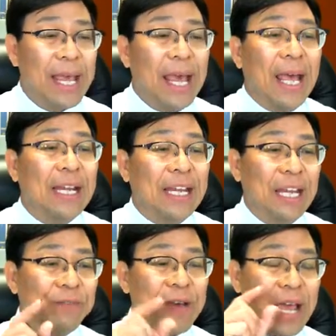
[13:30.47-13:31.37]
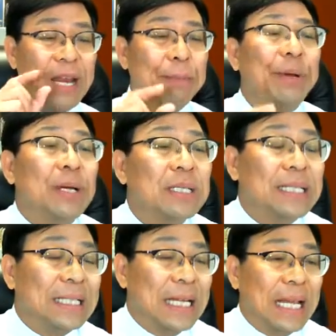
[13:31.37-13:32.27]
And if any
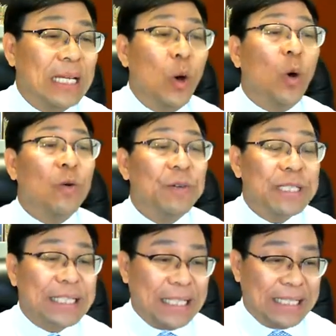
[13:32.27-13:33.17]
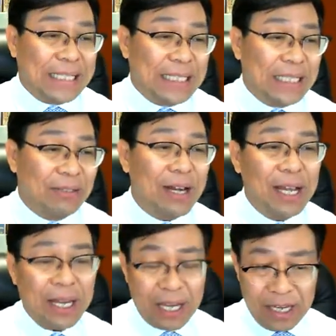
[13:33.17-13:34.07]
person overseas,
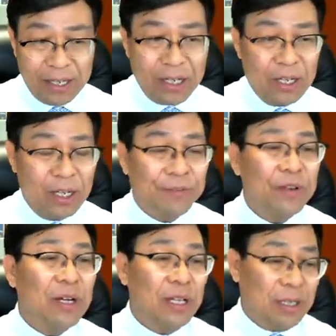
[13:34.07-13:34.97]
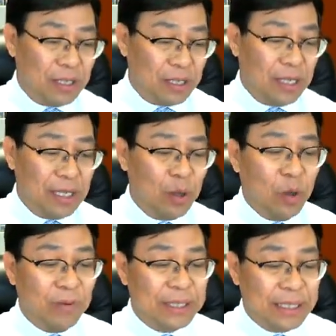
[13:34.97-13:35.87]
right? If you're not
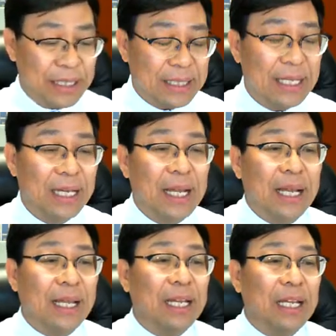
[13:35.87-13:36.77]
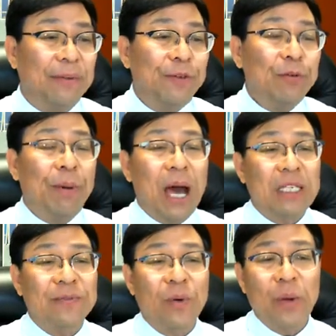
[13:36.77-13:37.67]
overseas, then if you pass
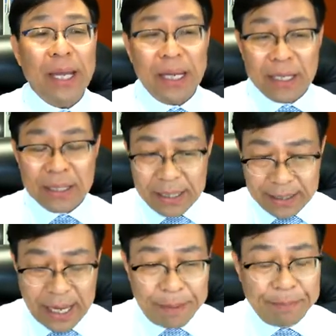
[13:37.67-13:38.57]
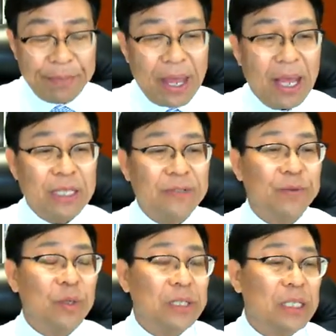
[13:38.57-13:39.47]
for English exam as for
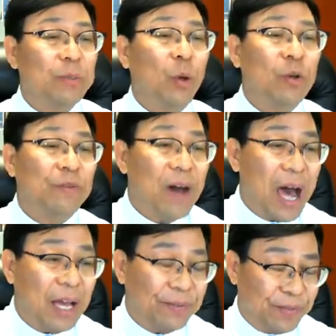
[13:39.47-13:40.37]
6.5,